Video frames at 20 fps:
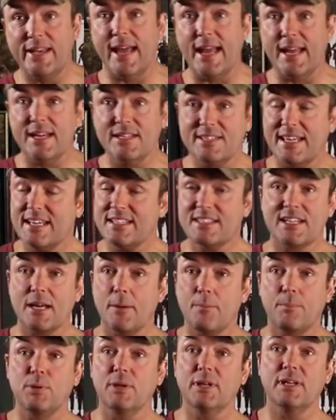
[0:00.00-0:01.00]
days. It's
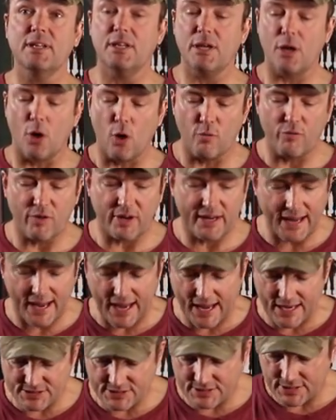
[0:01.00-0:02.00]
completely
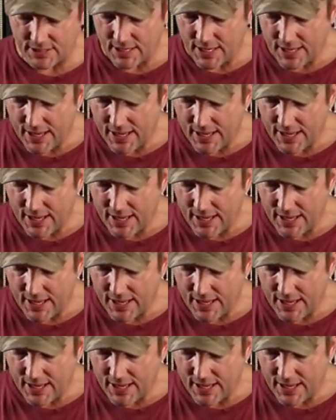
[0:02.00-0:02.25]
overcast.